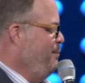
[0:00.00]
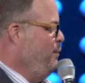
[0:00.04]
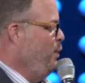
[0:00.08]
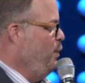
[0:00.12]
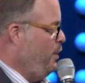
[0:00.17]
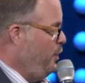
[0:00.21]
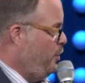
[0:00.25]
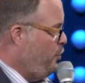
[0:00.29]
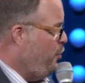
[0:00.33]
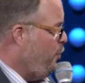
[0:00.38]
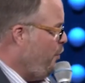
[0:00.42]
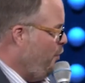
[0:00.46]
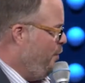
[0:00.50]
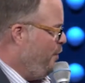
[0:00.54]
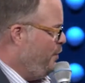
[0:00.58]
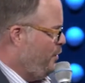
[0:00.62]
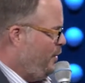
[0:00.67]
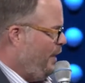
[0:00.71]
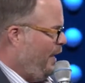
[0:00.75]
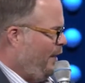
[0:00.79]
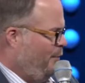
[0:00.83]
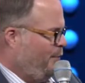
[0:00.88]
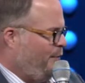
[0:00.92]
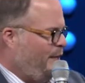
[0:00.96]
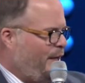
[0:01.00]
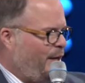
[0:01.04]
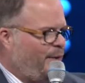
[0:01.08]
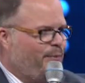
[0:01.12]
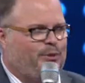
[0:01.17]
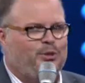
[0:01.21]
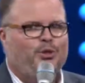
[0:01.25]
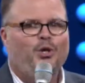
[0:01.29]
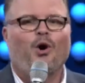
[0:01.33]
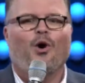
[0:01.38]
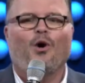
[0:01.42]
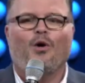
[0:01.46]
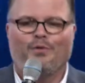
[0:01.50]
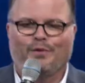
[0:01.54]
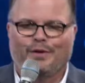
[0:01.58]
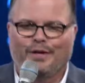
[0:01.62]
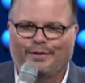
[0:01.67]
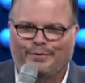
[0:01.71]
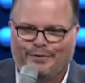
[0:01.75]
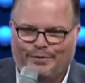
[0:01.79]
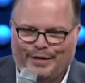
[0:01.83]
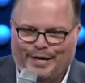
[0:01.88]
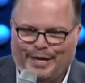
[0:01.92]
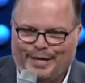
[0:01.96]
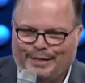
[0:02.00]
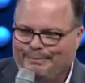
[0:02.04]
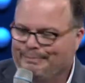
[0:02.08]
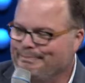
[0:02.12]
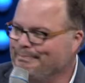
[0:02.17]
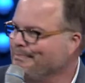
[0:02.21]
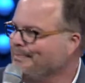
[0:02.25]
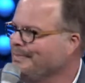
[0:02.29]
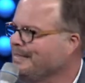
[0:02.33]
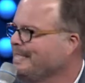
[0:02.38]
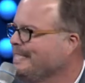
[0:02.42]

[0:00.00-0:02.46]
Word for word: Moody Church. I don't think it was called then then.